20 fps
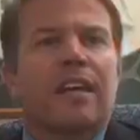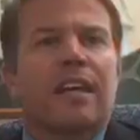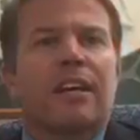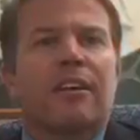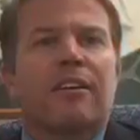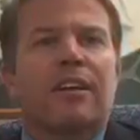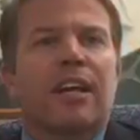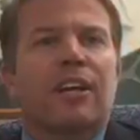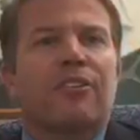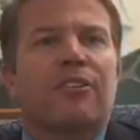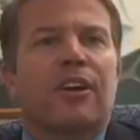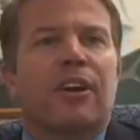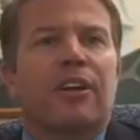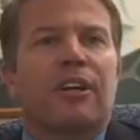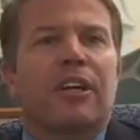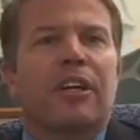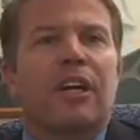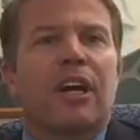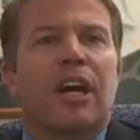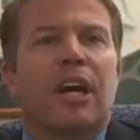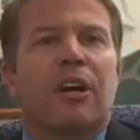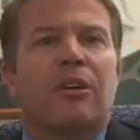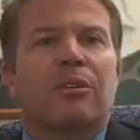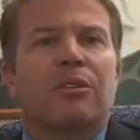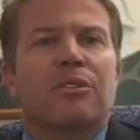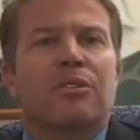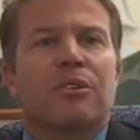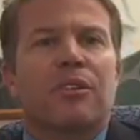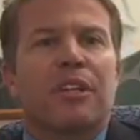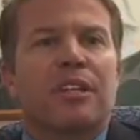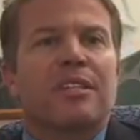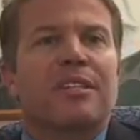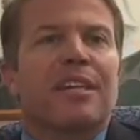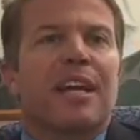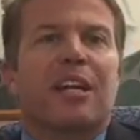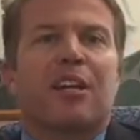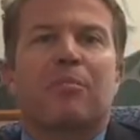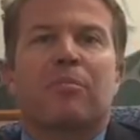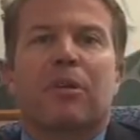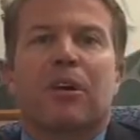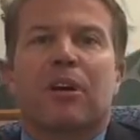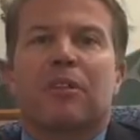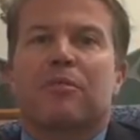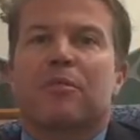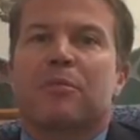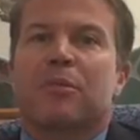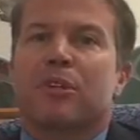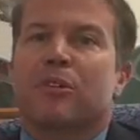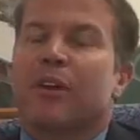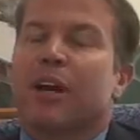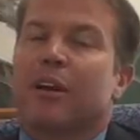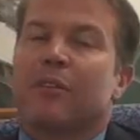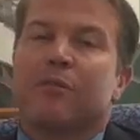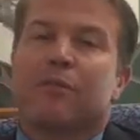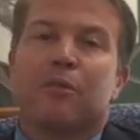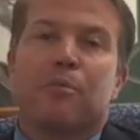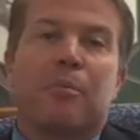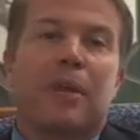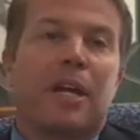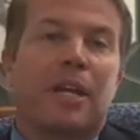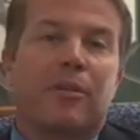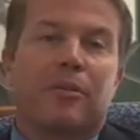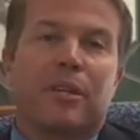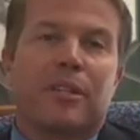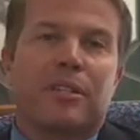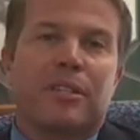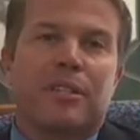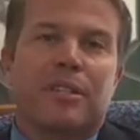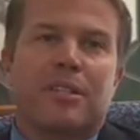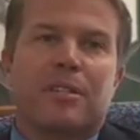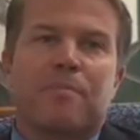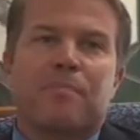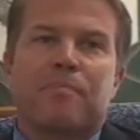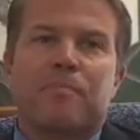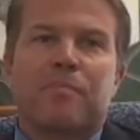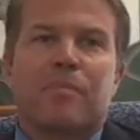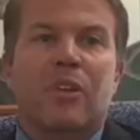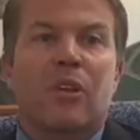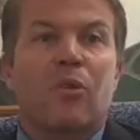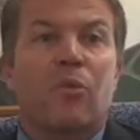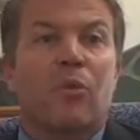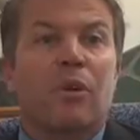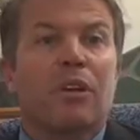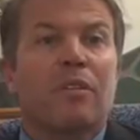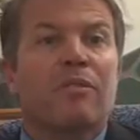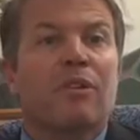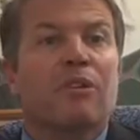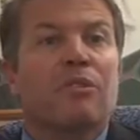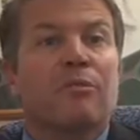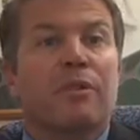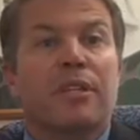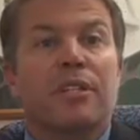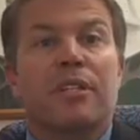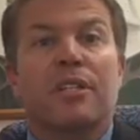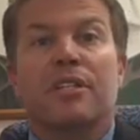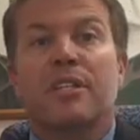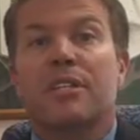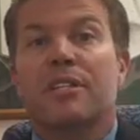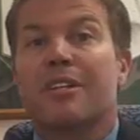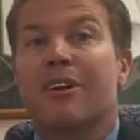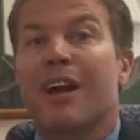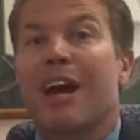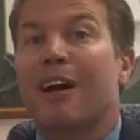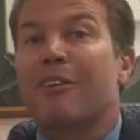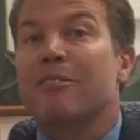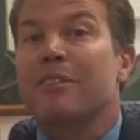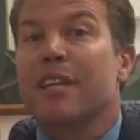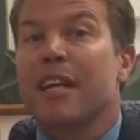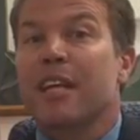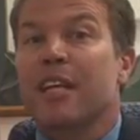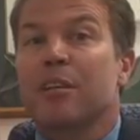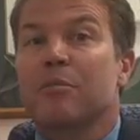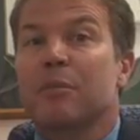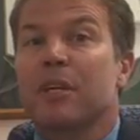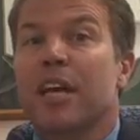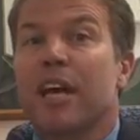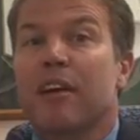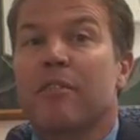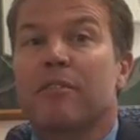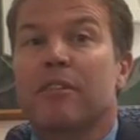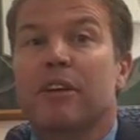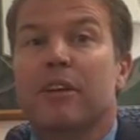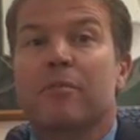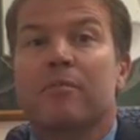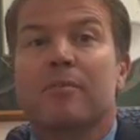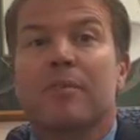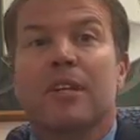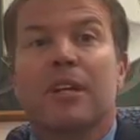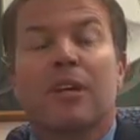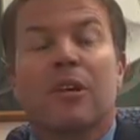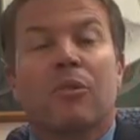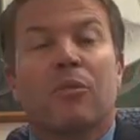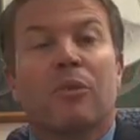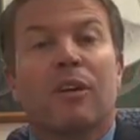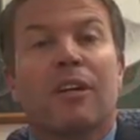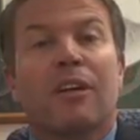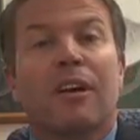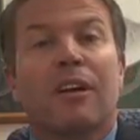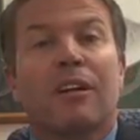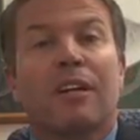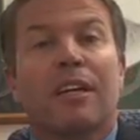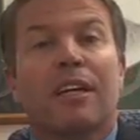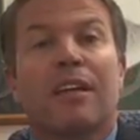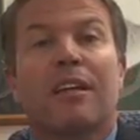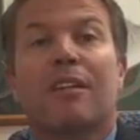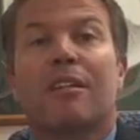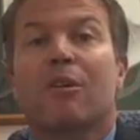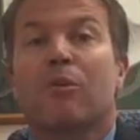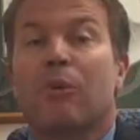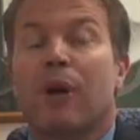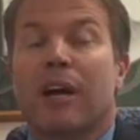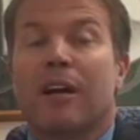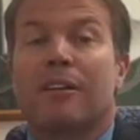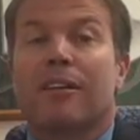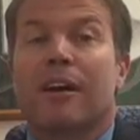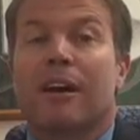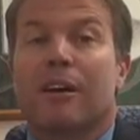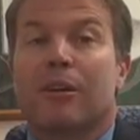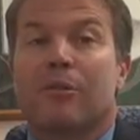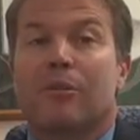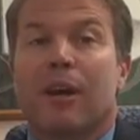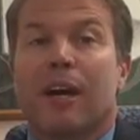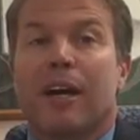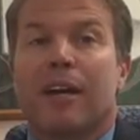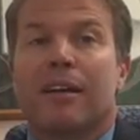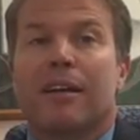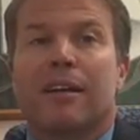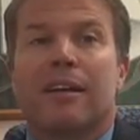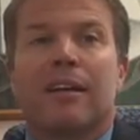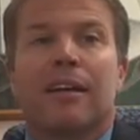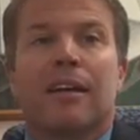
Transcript: Here at Adriani, our students stand apart from the crowd for many reasons. One of those reasons is their outstanding behavior. We call it the Wildhawk Way.